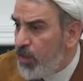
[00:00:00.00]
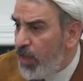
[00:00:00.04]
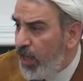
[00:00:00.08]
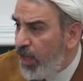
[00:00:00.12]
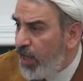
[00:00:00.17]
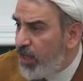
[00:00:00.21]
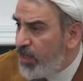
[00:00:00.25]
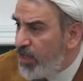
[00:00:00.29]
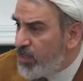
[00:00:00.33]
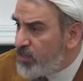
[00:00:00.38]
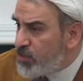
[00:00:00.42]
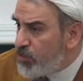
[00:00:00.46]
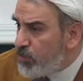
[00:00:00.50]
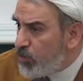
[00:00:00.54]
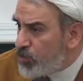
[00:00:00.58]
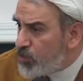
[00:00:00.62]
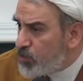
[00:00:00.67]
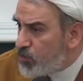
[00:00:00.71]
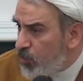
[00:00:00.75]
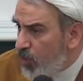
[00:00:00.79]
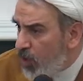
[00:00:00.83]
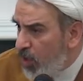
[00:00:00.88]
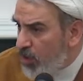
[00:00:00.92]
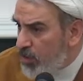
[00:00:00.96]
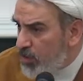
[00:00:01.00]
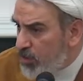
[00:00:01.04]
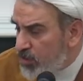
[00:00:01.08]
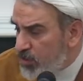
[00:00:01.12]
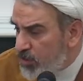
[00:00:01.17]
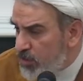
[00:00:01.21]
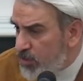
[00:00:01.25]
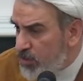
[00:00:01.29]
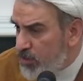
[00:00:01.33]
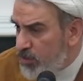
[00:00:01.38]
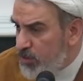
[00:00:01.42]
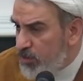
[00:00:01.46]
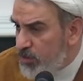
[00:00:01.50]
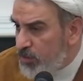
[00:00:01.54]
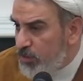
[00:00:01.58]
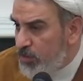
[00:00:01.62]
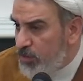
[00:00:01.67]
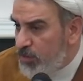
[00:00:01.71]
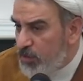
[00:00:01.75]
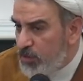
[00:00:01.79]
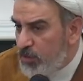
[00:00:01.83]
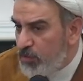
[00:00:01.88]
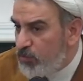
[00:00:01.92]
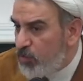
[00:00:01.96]
And as he was brought,
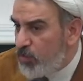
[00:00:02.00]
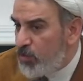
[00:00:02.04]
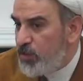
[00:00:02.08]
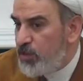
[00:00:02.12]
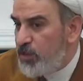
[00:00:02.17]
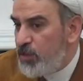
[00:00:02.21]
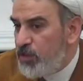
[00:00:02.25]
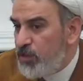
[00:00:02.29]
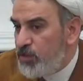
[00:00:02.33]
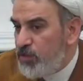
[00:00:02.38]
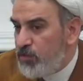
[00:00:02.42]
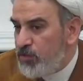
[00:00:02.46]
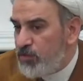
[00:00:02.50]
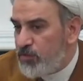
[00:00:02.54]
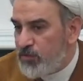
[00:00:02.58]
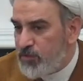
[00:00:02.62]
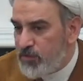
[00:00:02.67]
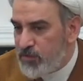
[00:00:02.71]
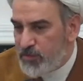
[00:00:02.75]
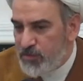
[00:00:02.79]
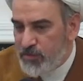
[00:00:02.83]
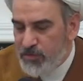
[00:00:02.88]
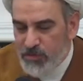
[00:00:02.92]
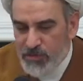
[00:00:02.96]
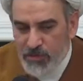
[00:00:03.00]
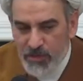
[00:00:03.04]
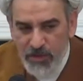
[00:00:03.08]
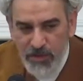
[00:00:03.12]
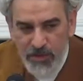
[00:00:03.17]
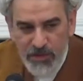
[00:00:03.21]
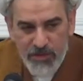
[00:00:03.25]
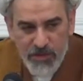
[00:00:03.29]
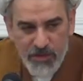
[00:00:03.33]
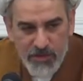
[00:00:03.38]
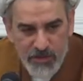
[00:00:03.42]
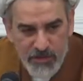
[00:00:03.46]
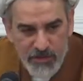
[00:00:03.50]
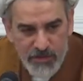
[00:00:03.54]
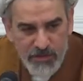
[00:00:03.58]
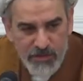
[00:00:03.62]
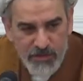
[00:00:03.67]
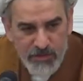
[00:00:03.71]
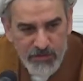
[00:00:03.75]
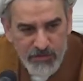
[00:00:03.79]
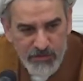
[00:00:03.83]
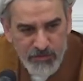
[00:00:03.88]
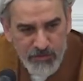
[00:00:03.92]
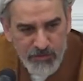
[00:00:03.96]
what did he do? He
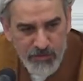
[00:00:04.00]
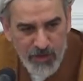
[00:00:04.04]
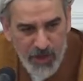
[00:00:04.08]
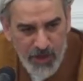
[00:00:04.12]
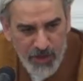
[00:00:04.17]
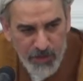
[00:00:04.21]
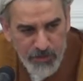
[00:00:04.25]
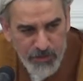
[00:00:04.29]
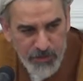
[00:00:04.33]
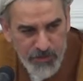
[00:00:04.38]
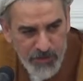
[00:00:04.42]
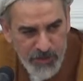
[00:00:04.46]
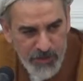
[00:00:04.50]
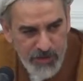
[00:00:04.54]
just wiped